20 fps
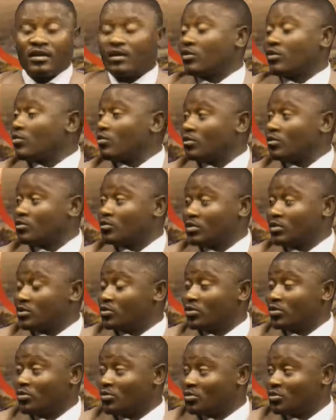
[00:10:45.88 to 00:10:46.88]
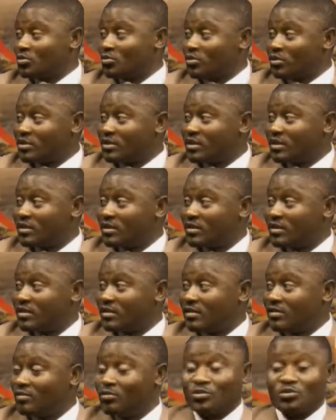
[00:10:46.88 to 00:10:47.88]
Coach Whitson was watching.
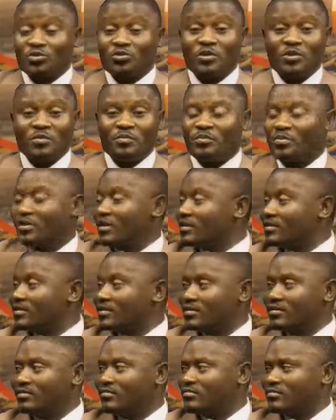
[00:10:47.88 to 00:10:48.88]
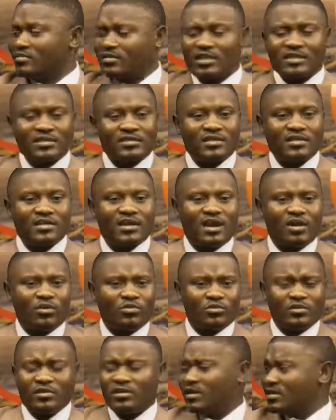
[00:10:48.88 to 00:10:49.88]
He was so impressed. He was asking, how
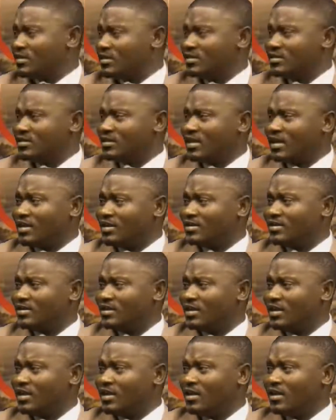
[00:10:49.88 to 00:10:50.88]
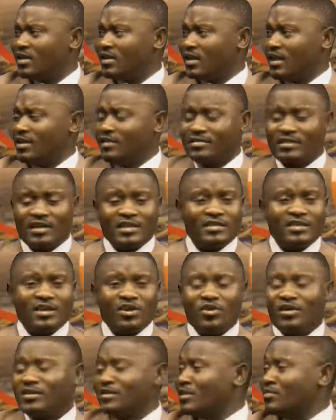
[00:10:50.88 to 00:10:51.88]
are these guys? And right
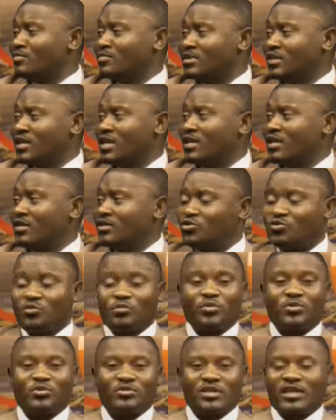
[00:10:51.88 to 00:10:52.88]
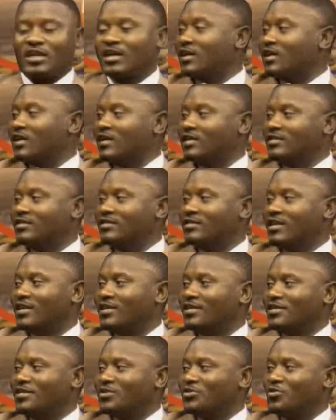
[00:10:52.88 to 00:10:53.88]
now, as I'm saying, Jube Osakala and
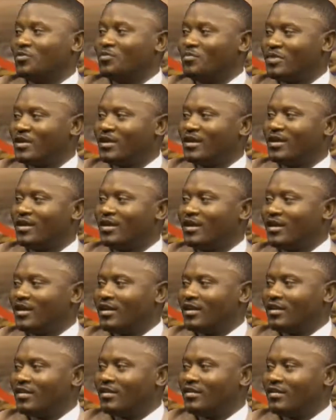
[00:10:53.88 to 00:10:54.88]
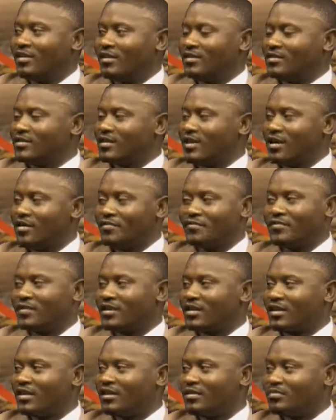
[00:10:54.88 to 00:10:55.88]
Eric Chomba, they're in South
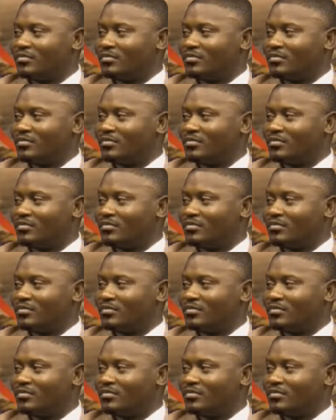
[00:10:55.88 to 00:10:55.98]
Africa.